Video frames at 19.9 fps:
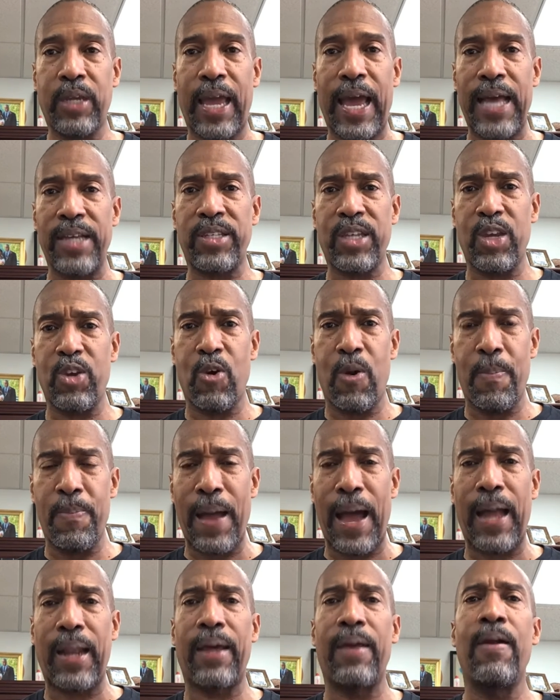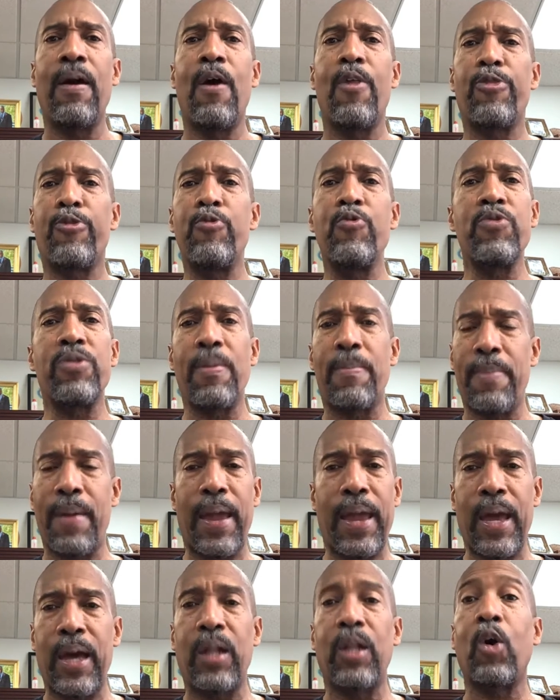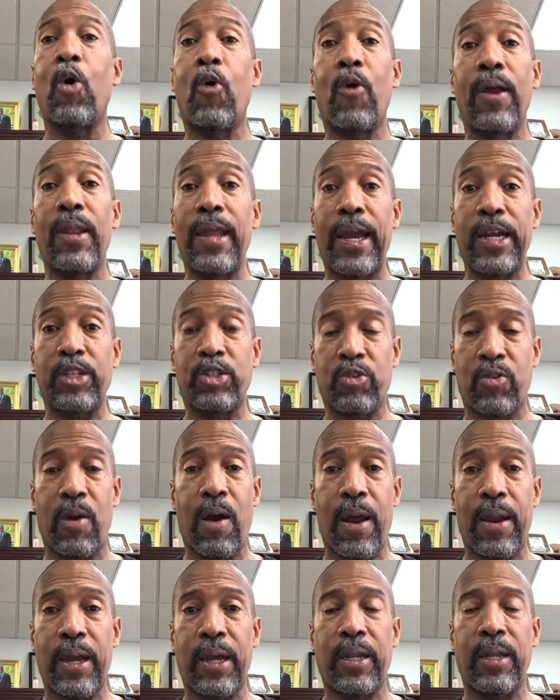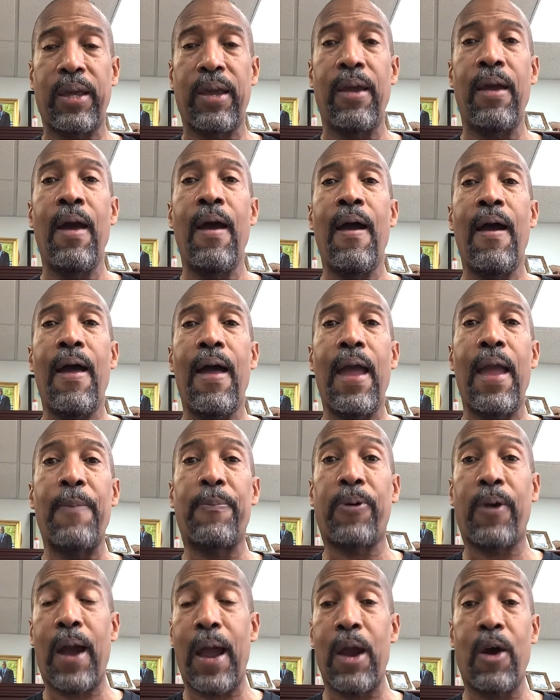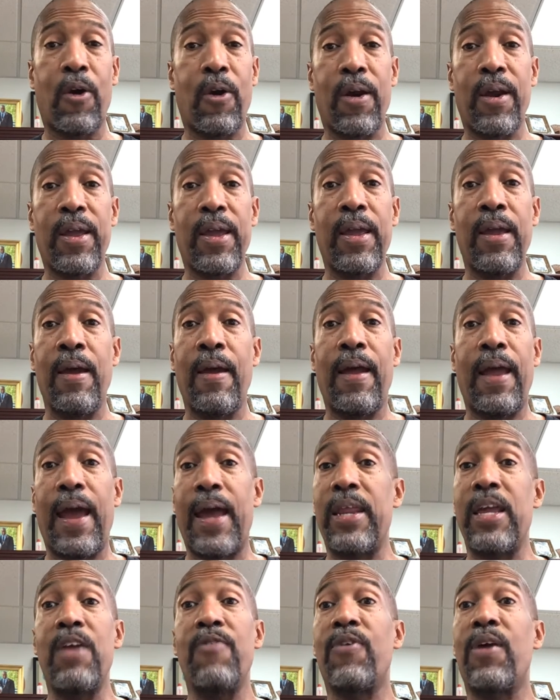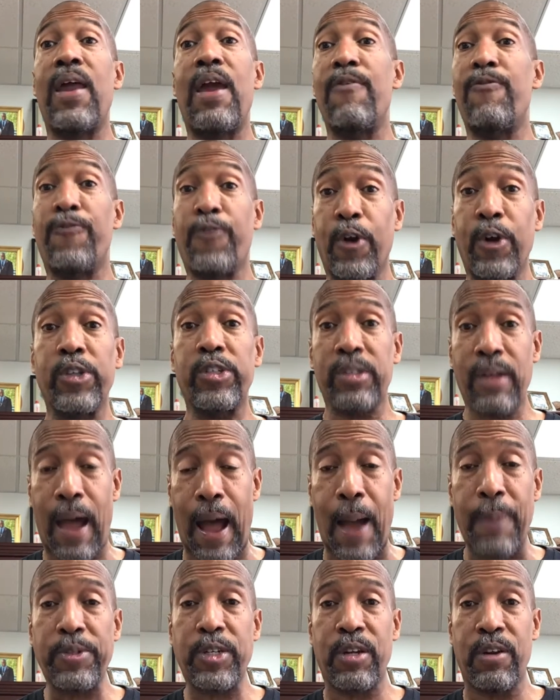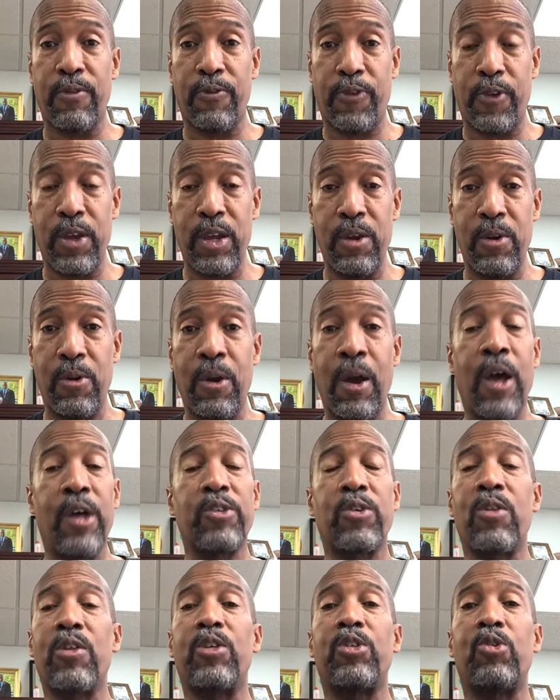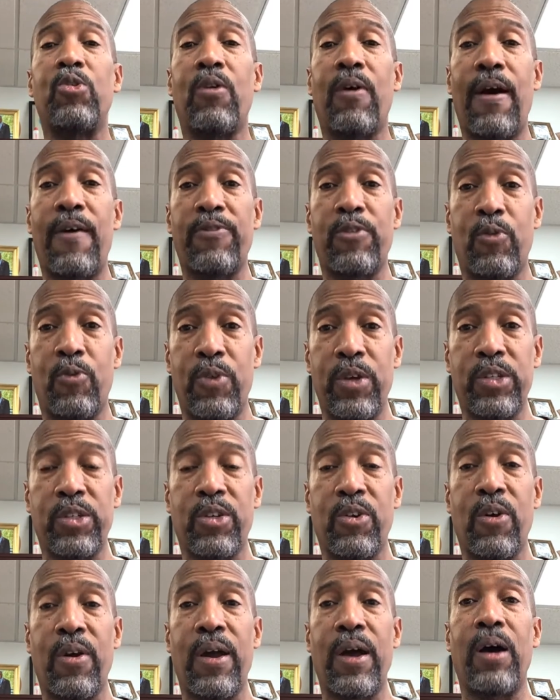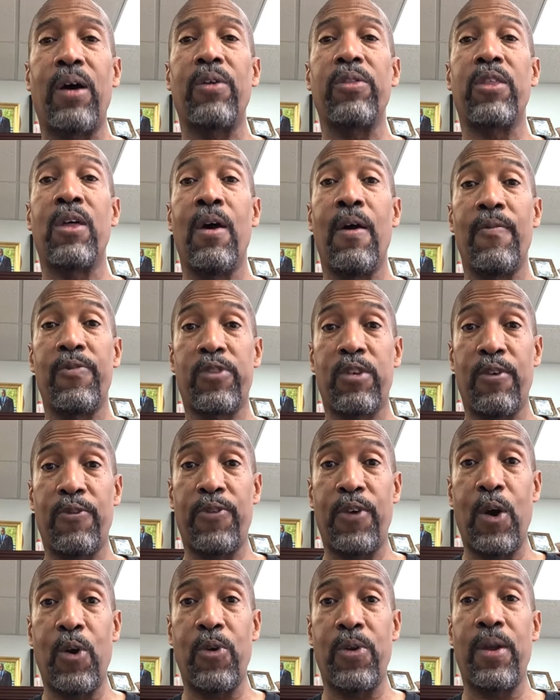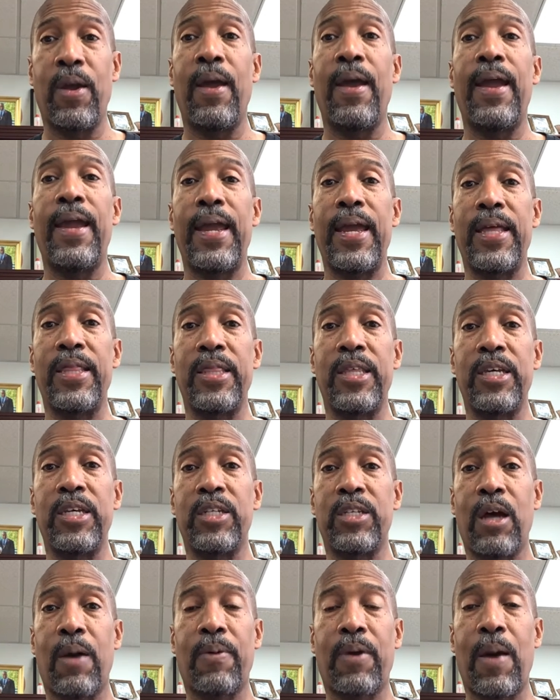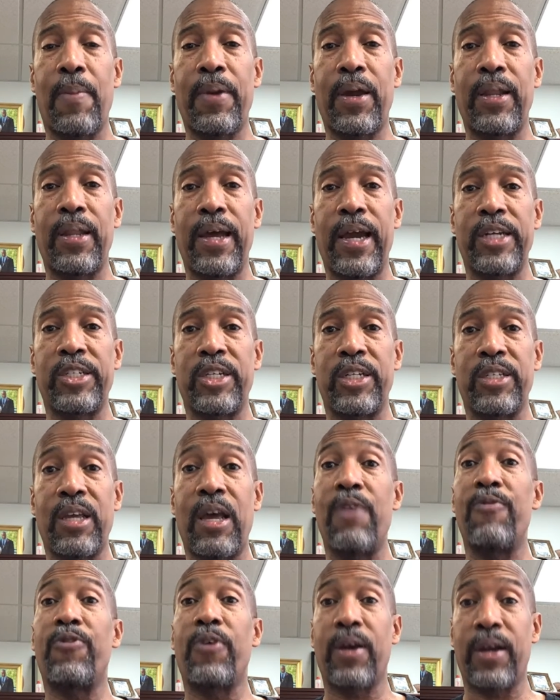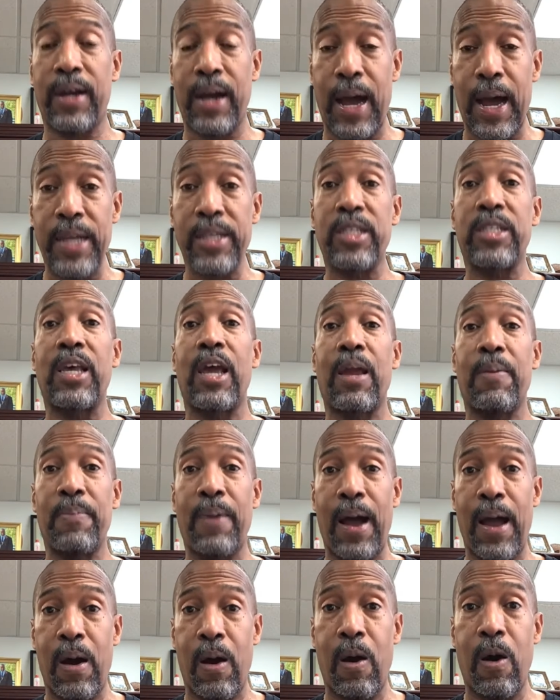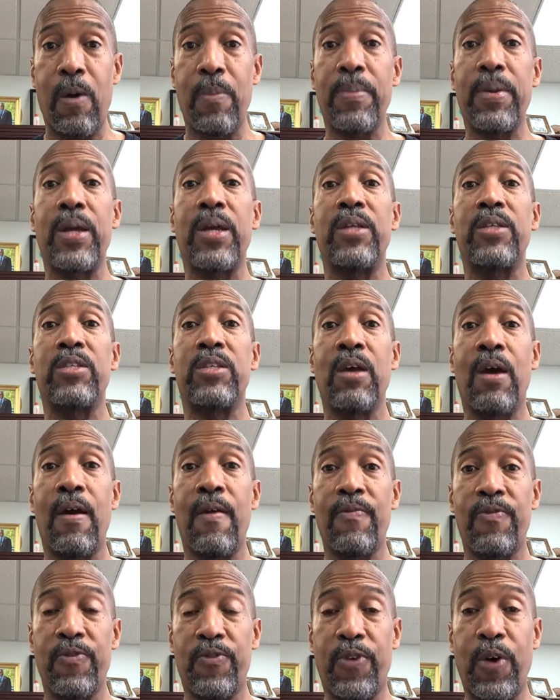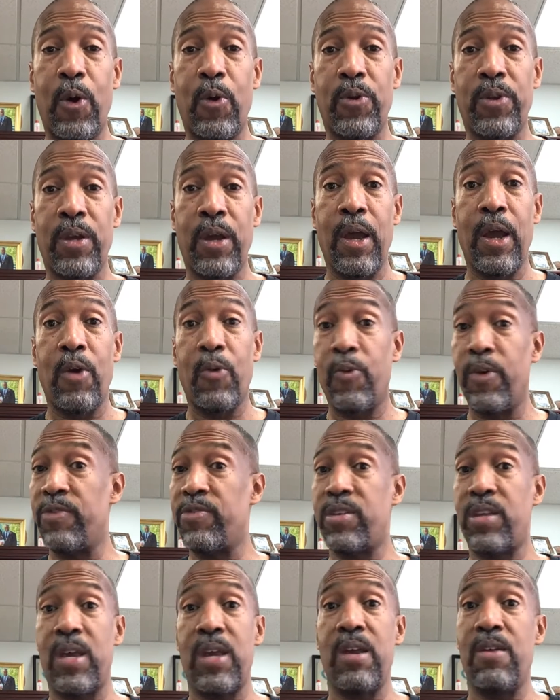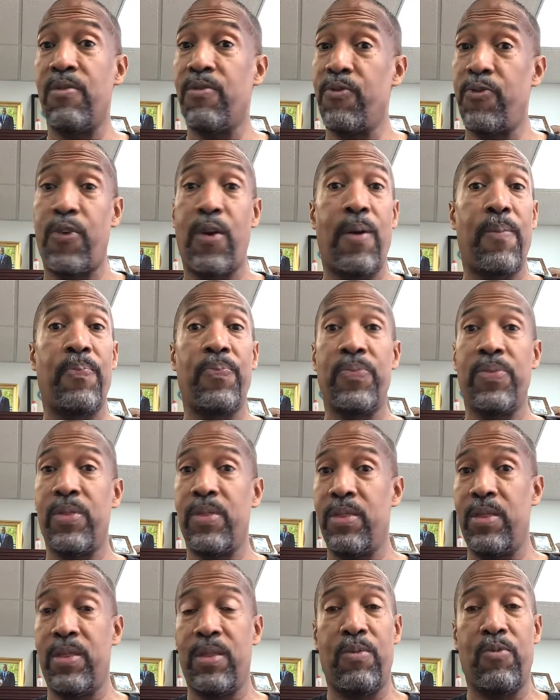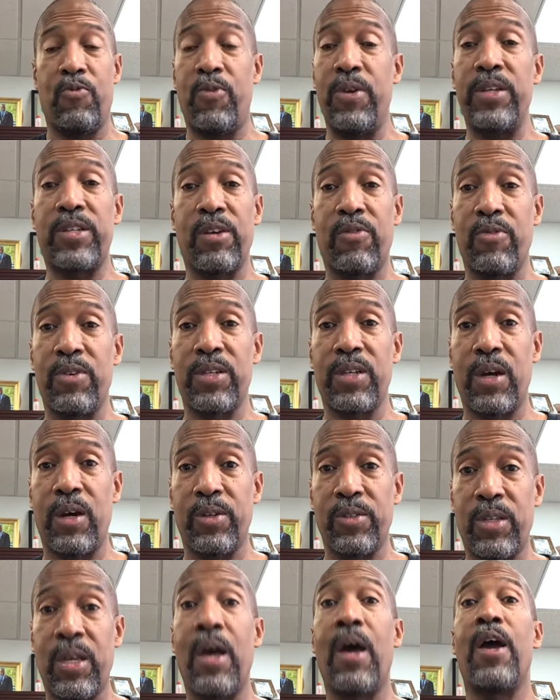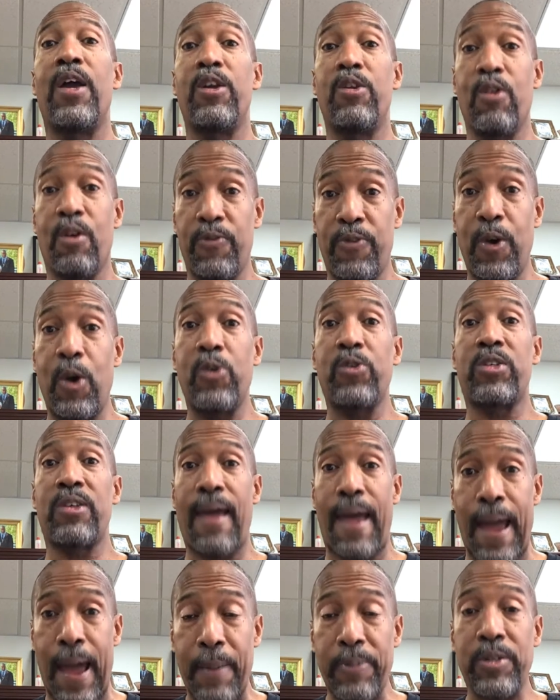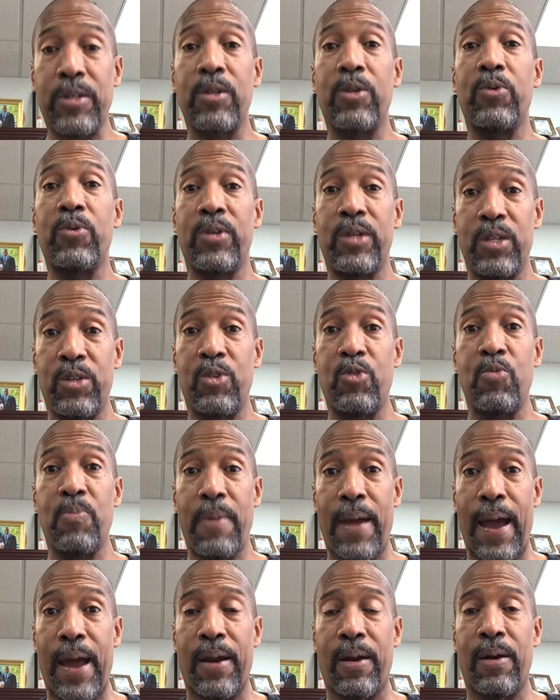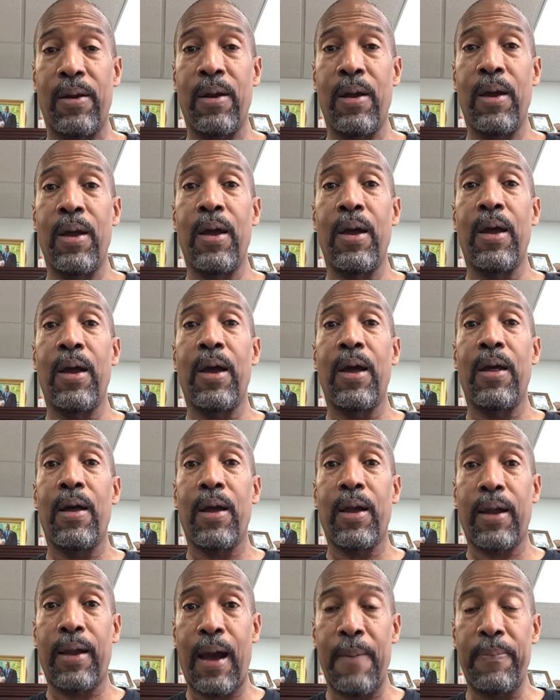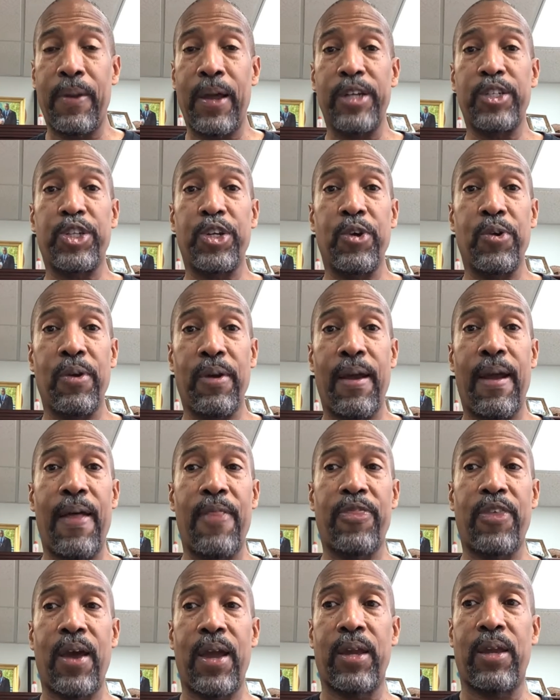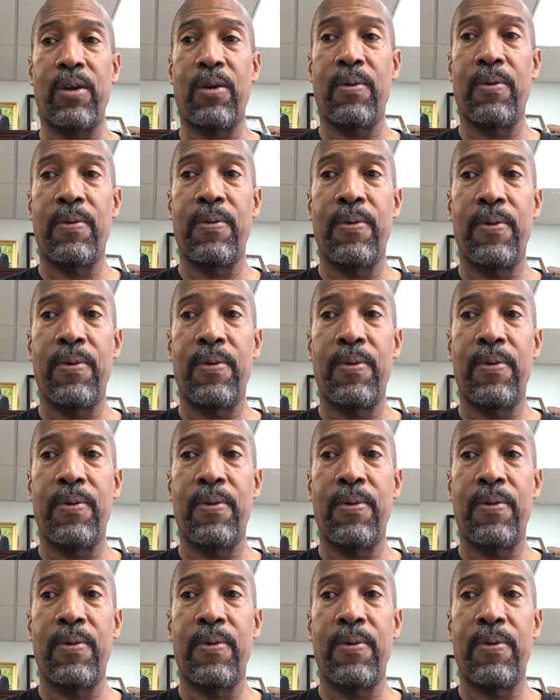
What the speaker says: casting your ballot through the mail or electronically a priority and even a first option for you, so that you don't have to risk your health to vote in these upcoming elections. And for God's sake, by all means, vote. We've seen from recent results, your votes absolutely do matter. God bless you, and thank you.